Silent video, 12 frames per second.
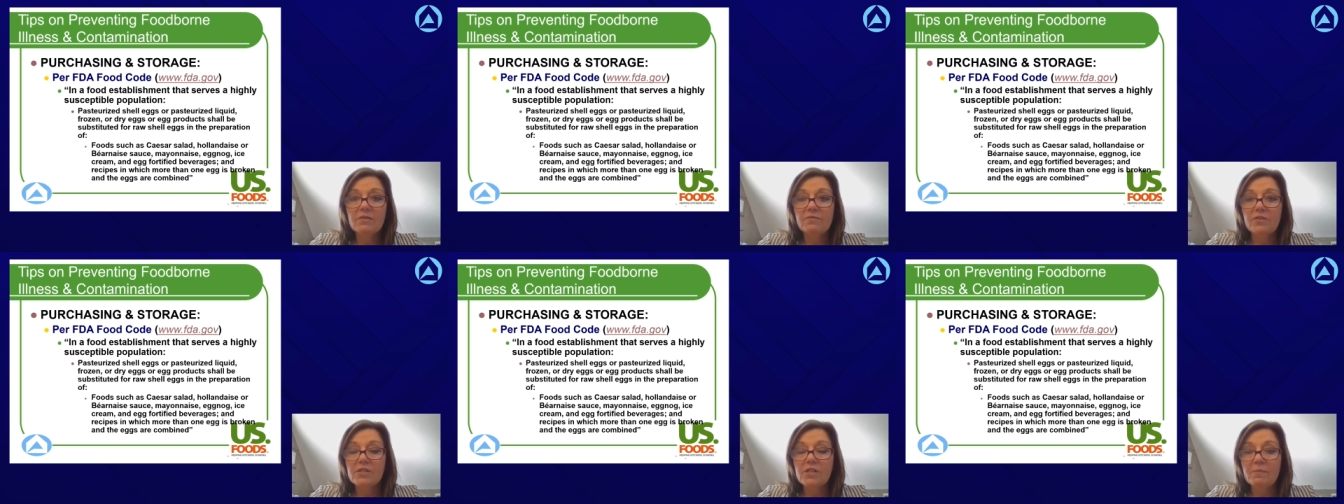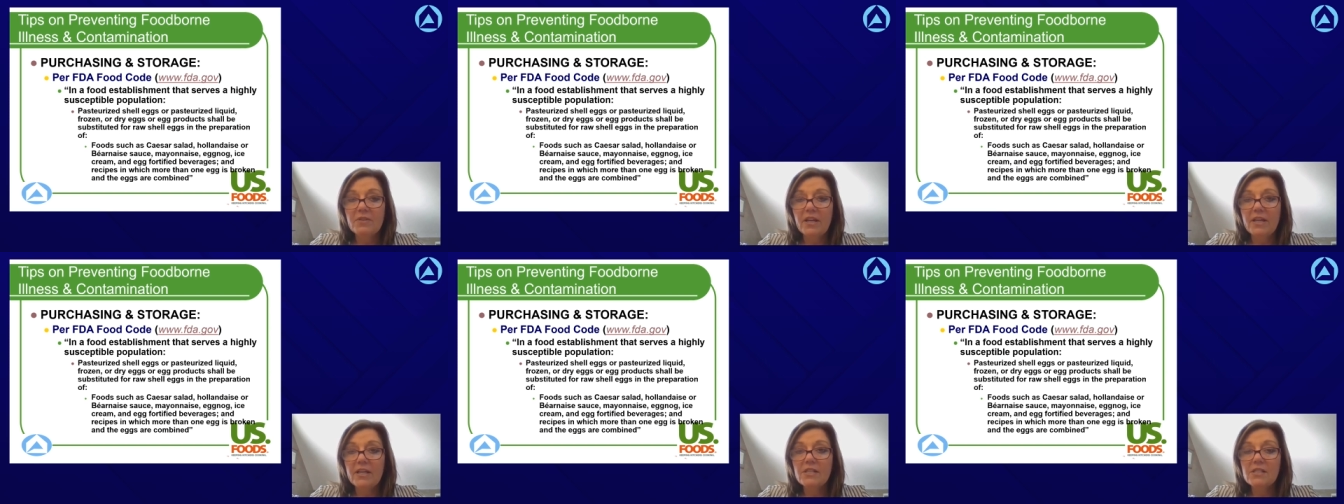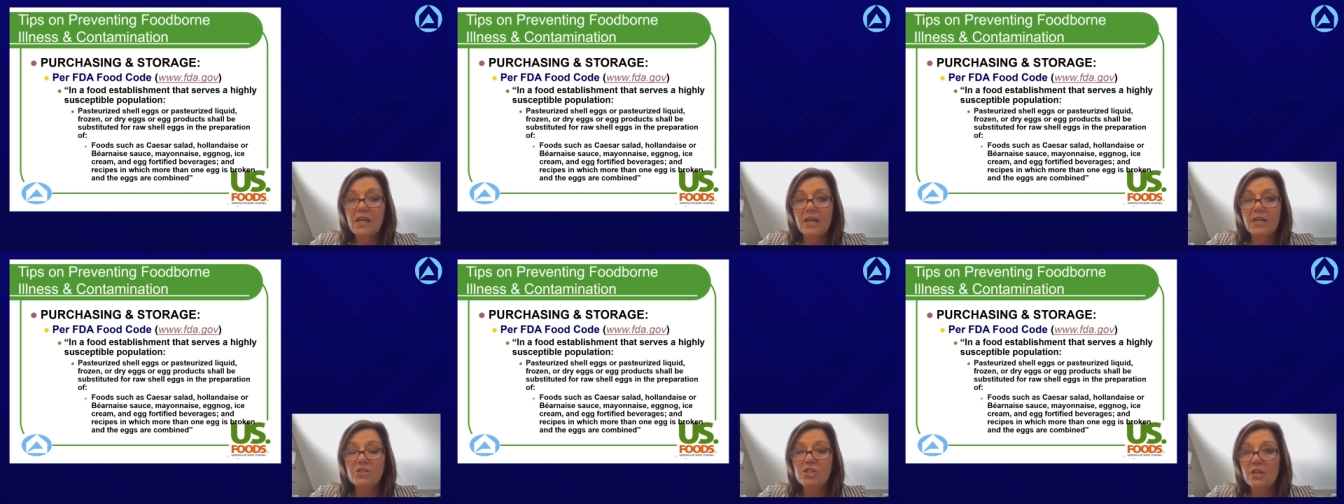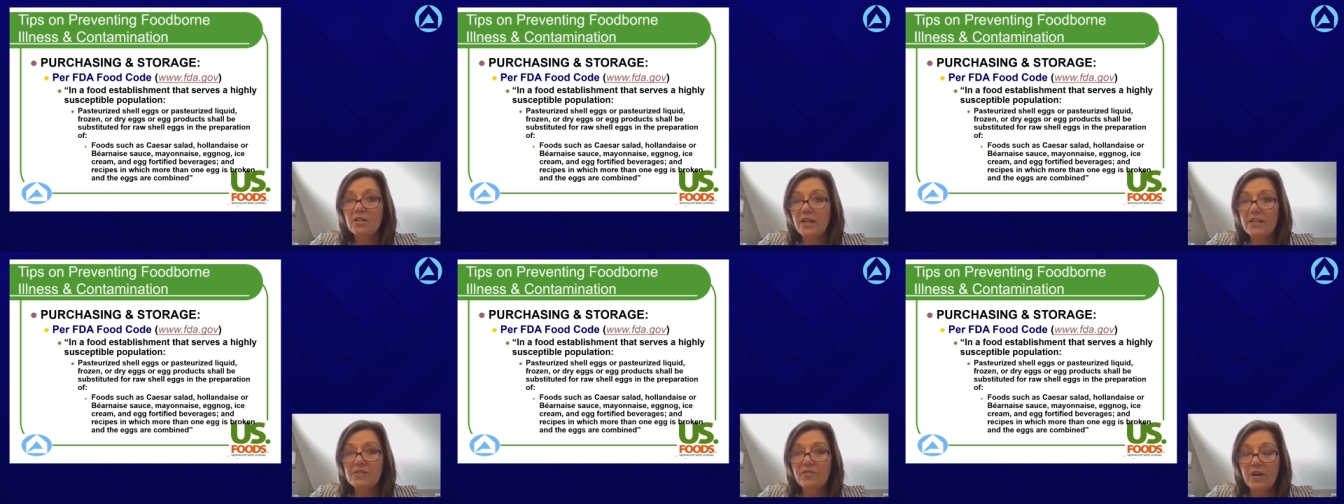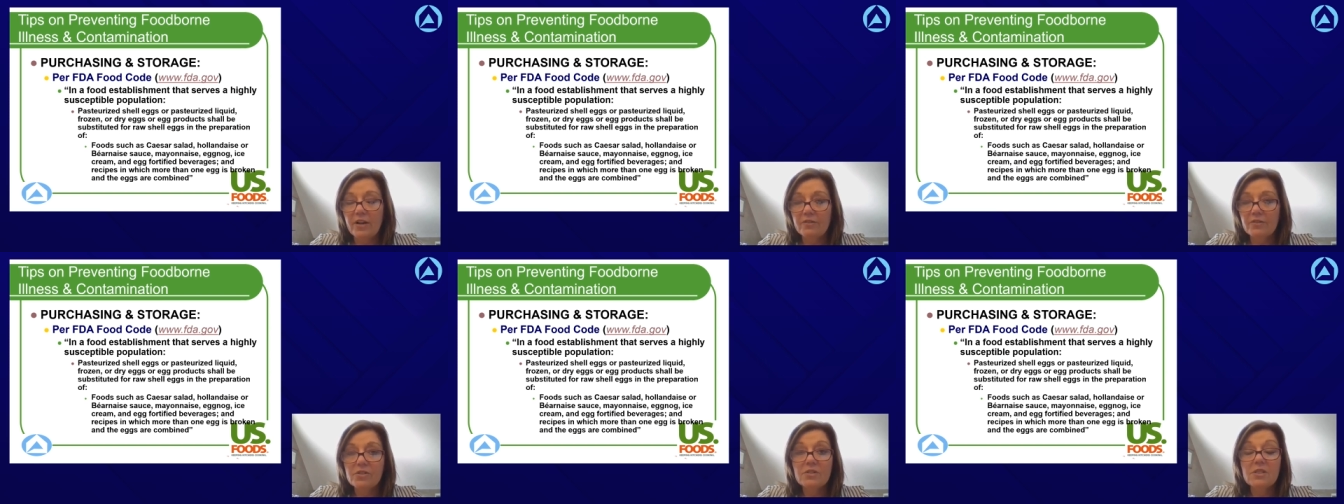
for some things and shell eggs for others.